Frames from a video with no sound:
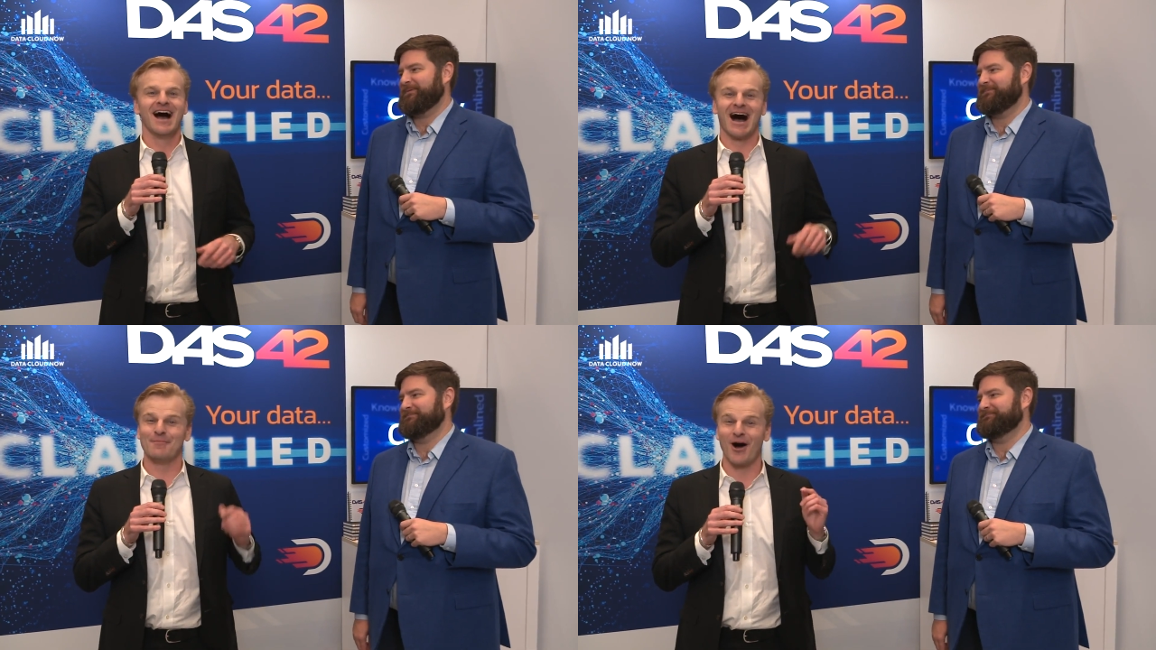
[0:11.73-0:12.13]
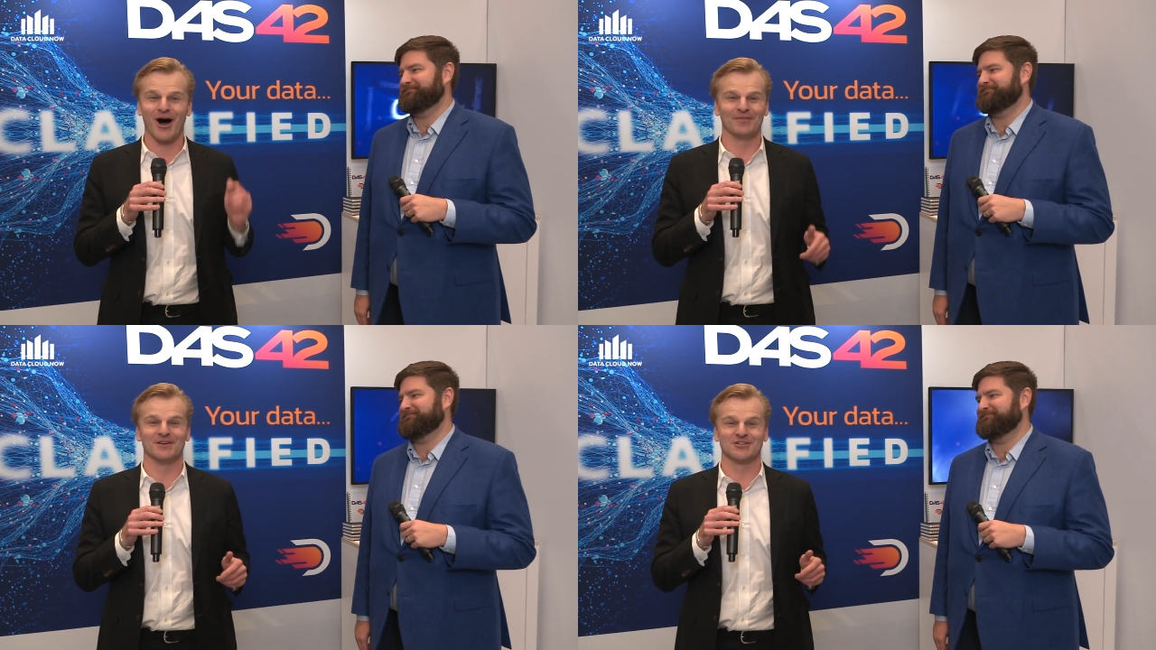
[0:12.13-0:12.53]
Speaker 1: I'm
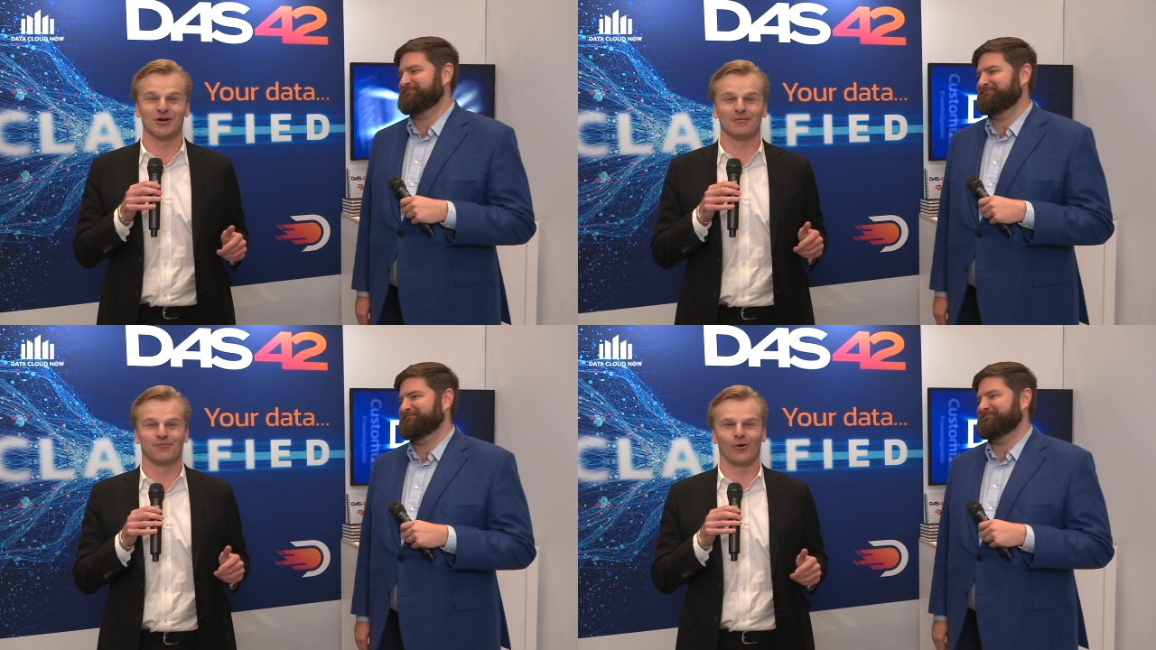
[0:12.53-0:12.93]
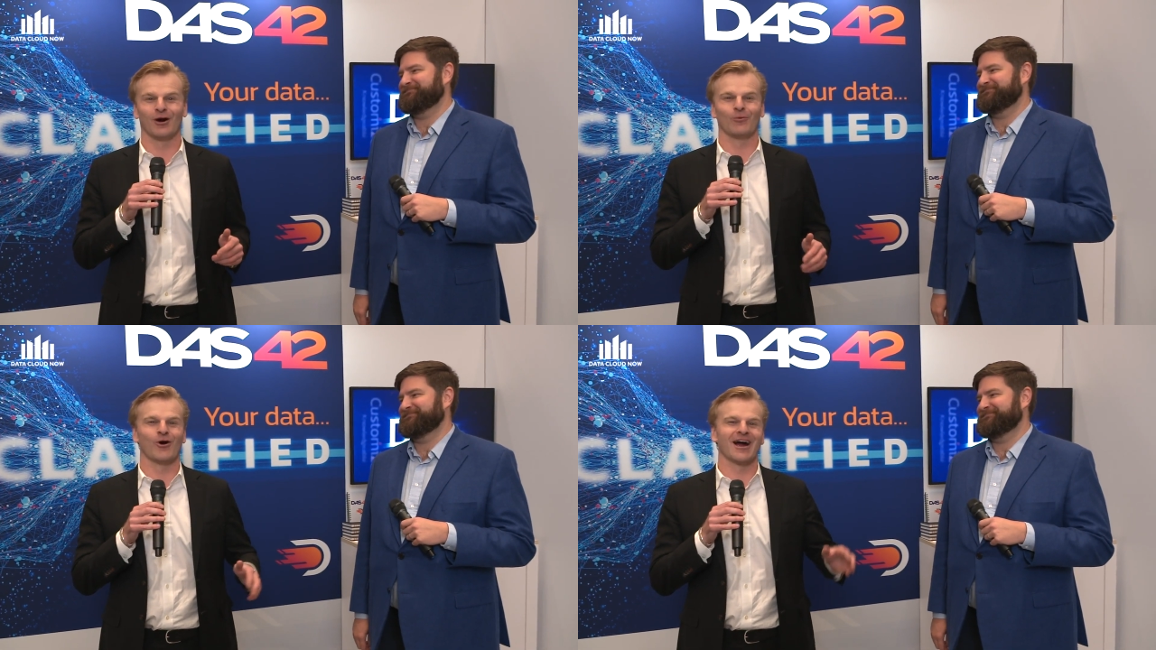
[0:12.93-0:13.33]
on the show
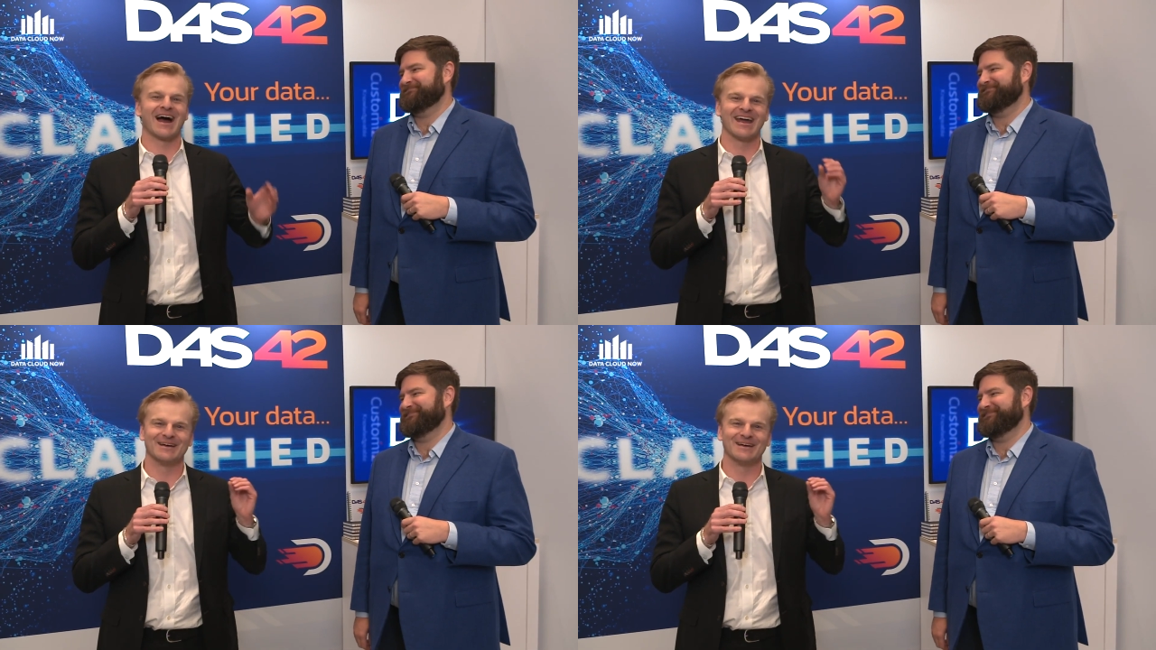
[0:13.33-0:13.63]
floor where I